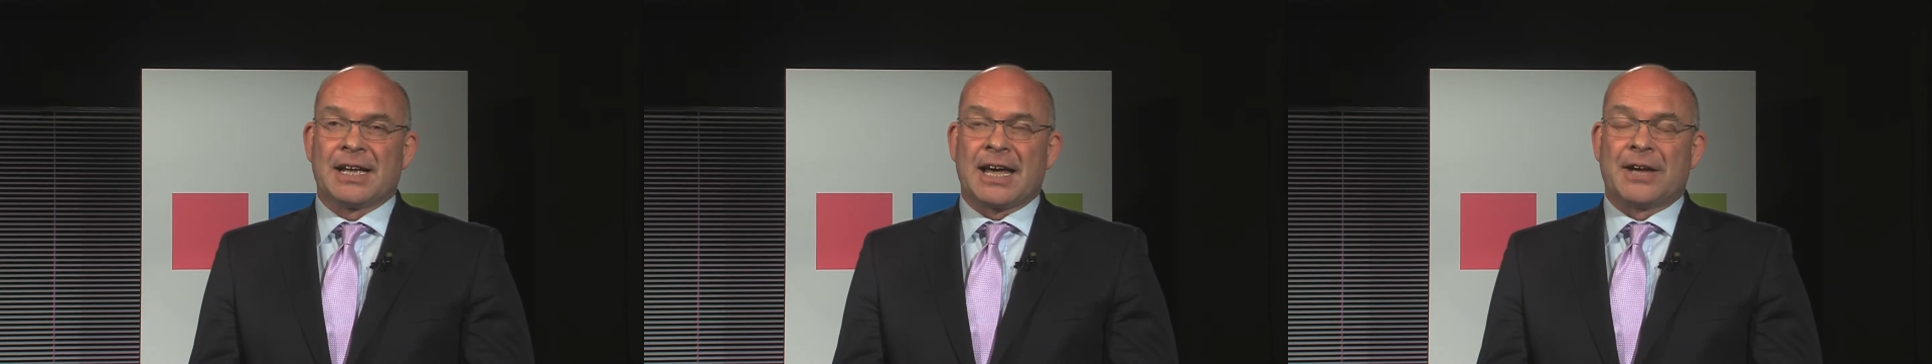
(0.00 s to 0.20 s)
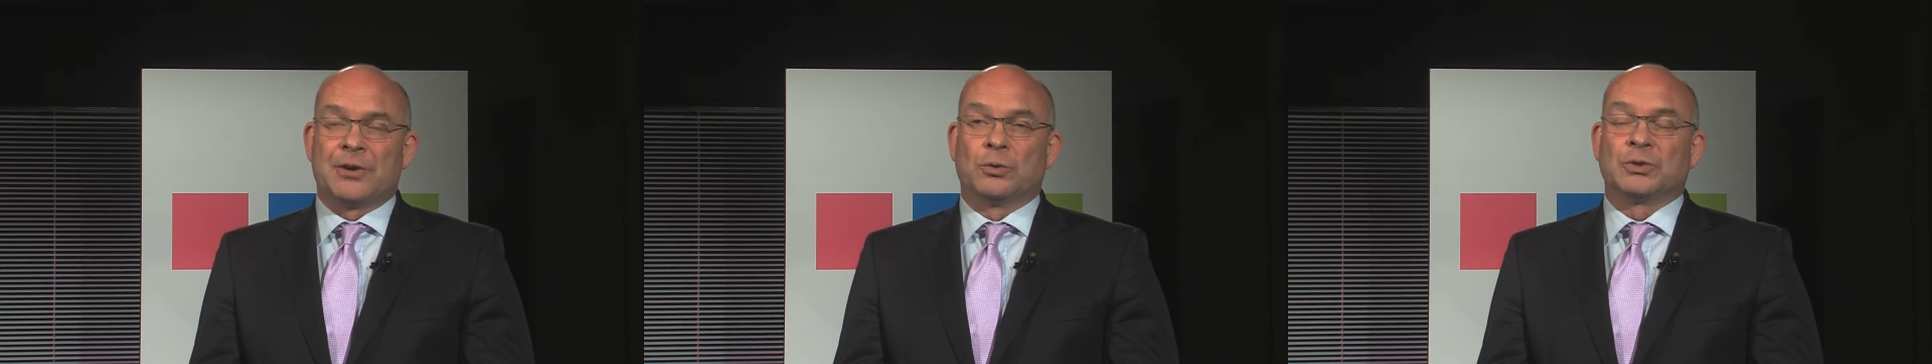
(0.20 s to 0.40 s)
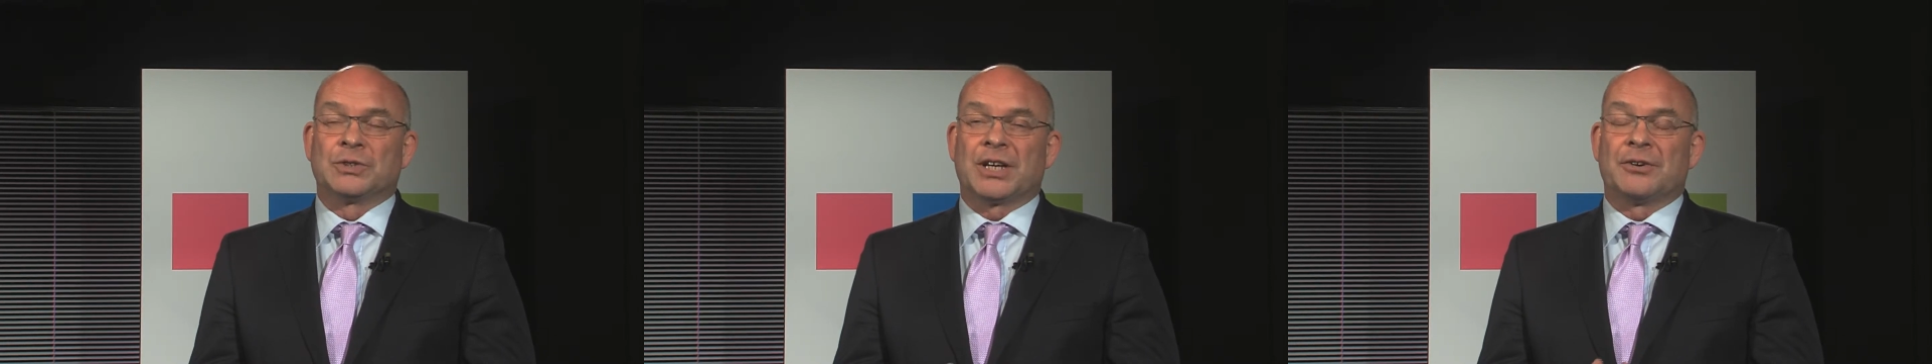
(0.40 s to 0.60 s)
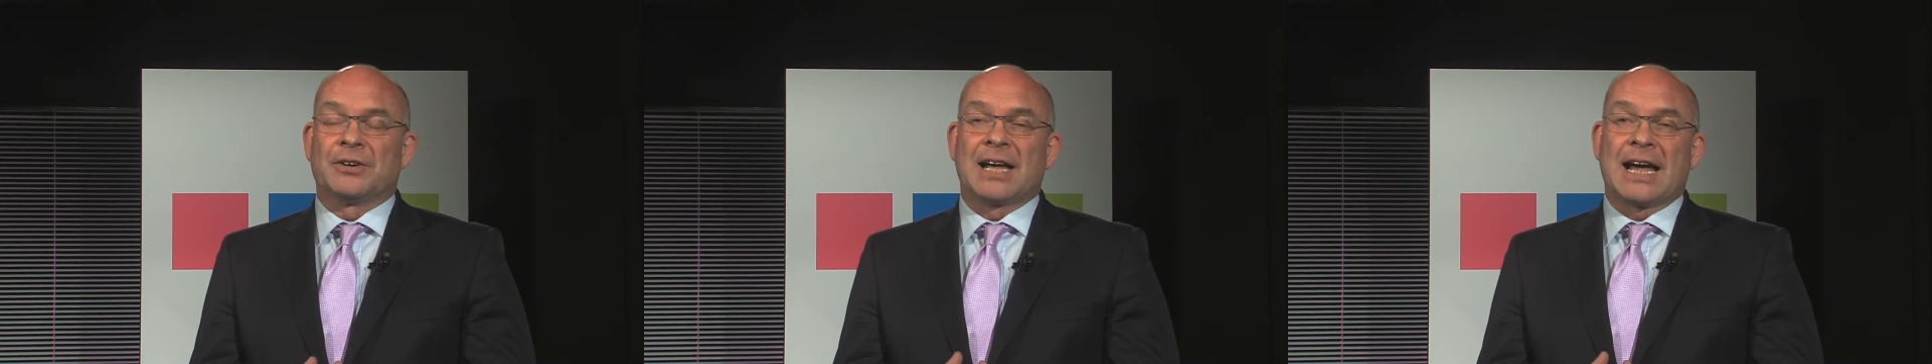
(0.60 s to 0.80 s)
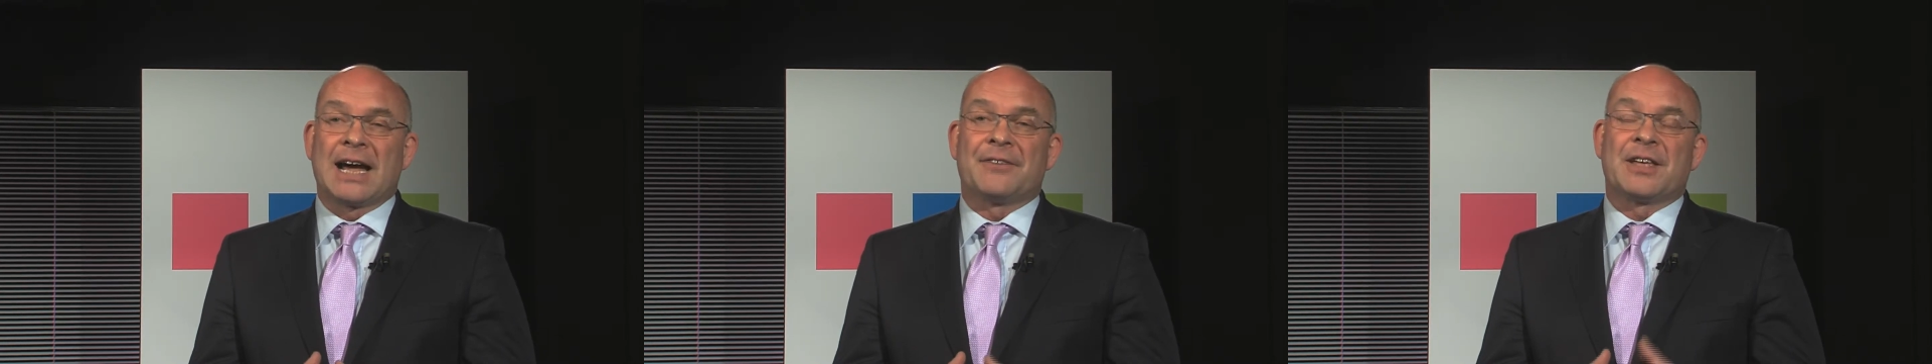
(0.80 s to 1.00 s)
and also
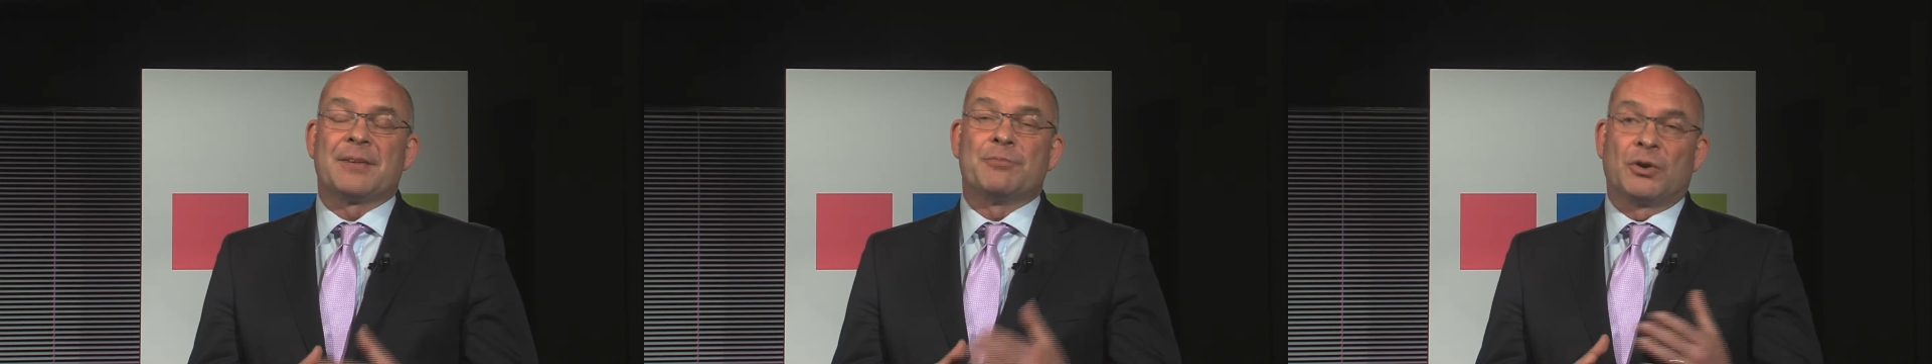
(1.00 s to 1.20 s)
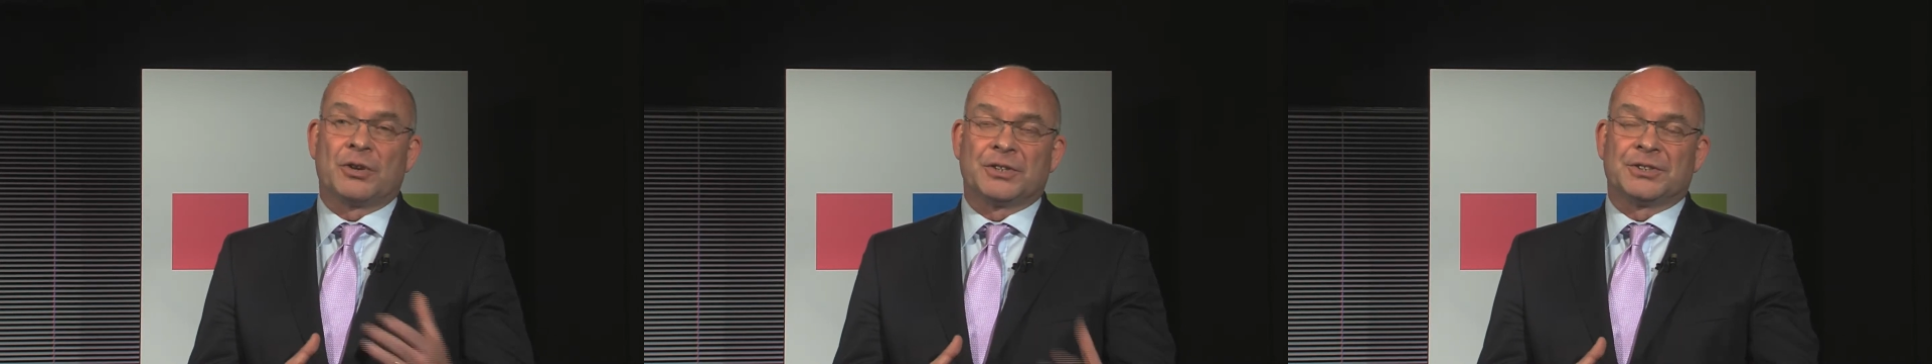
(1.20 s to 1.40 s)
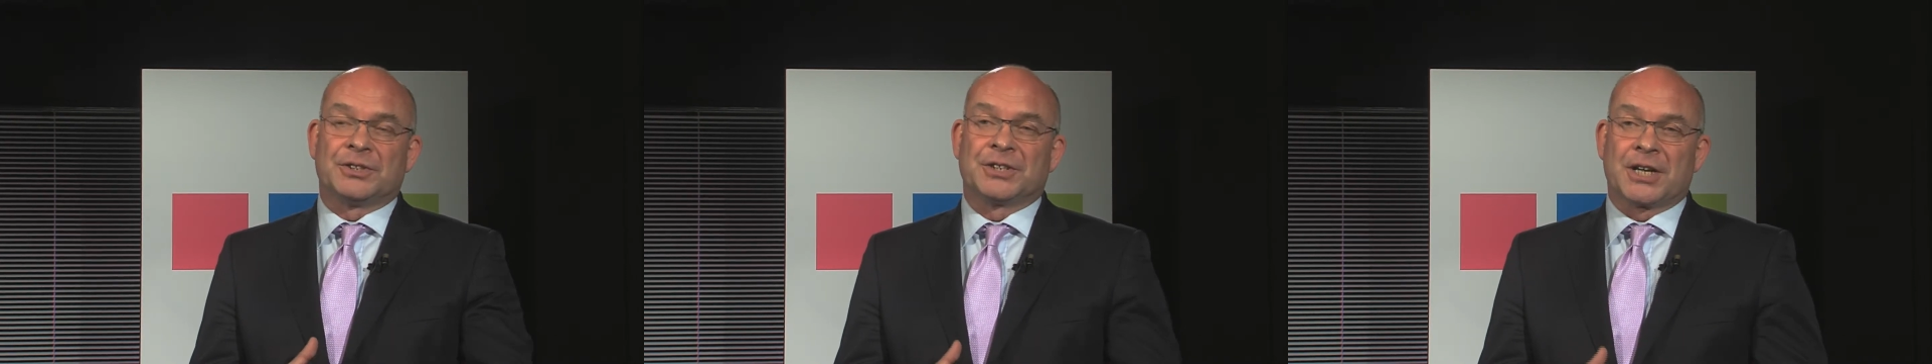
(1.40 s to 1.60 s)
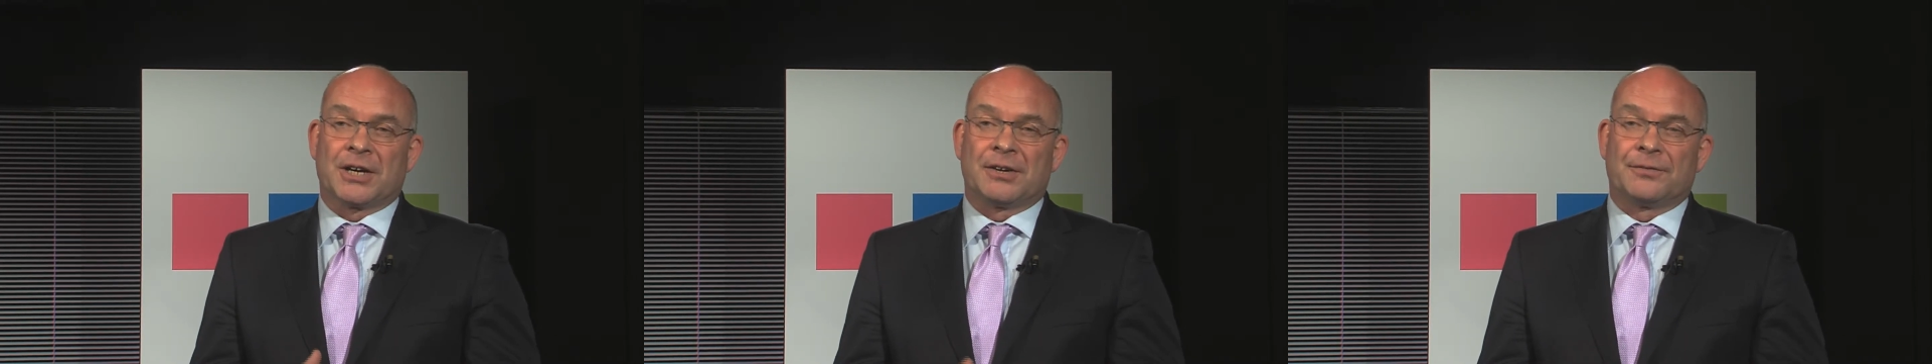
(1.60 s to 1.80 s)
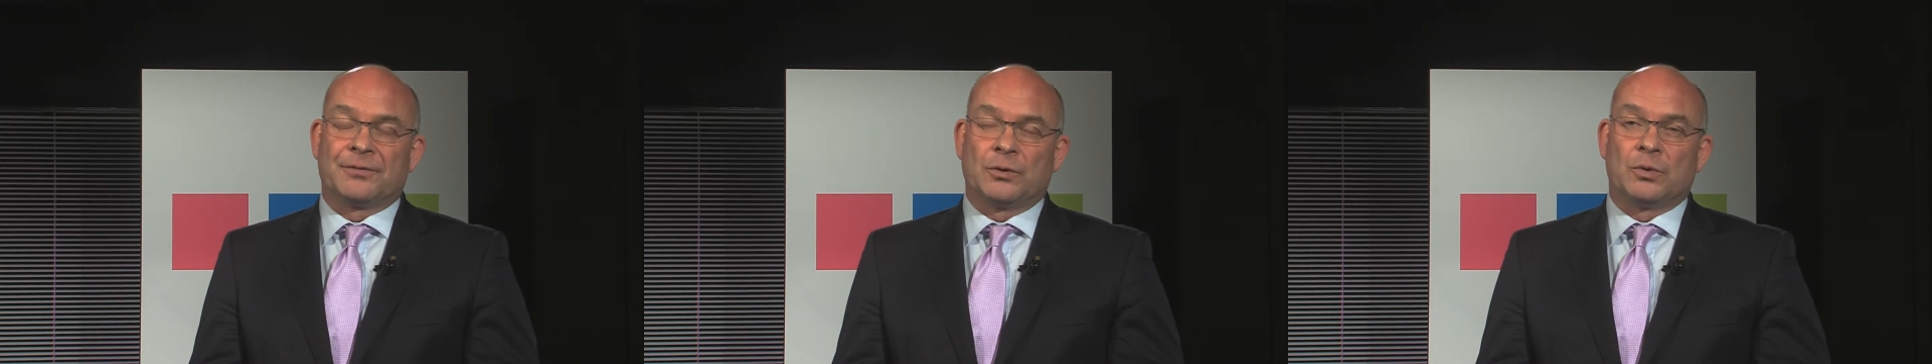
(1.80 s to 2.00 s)
how they're monitored
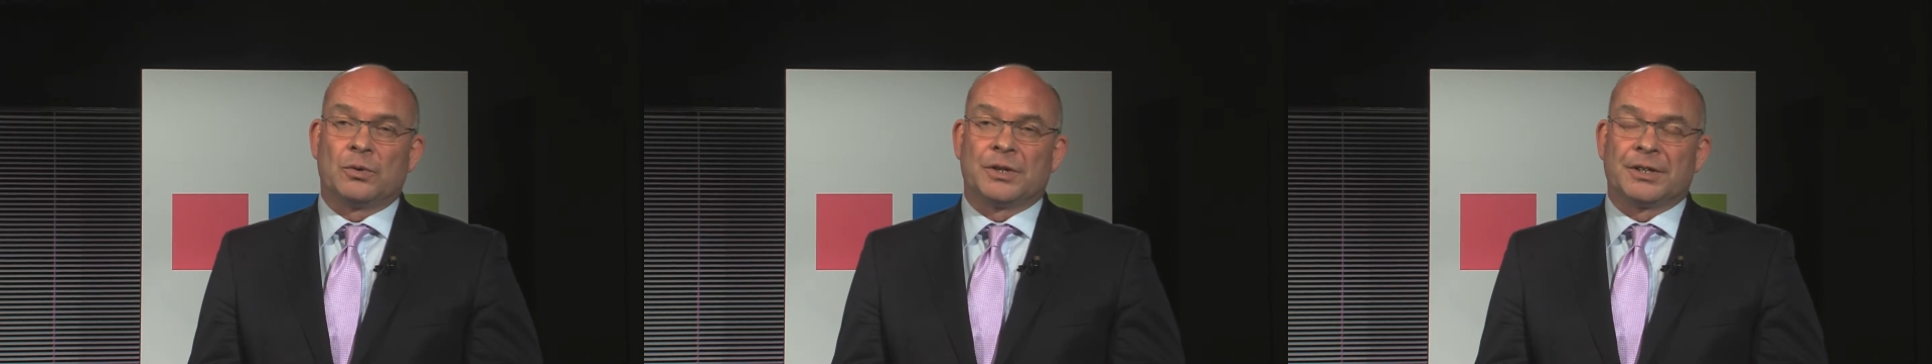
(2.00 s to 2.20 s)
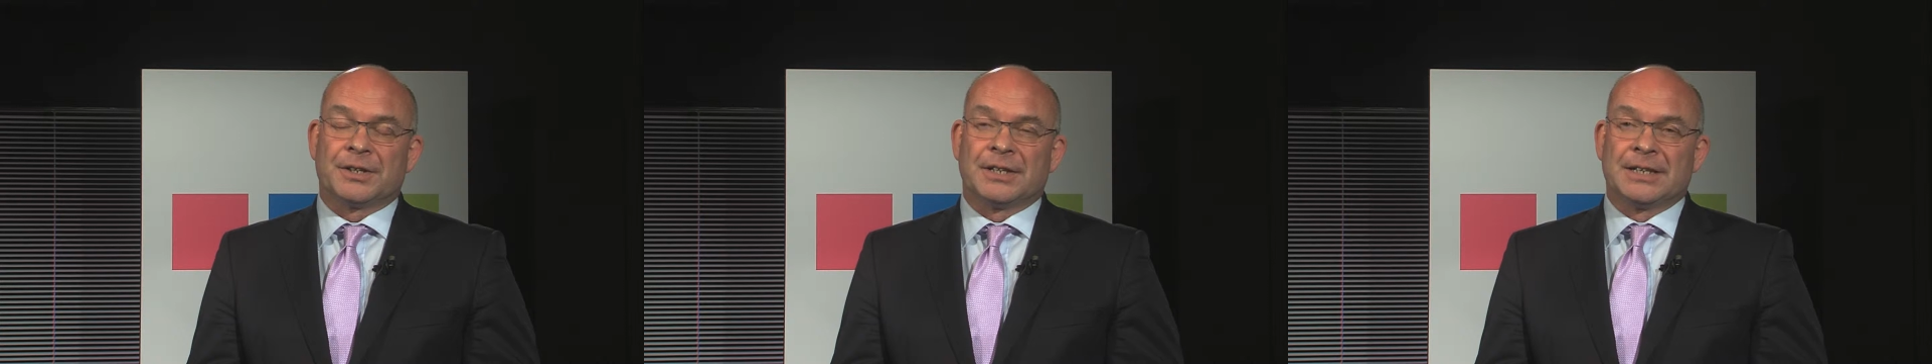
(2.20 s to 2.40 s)
going forward.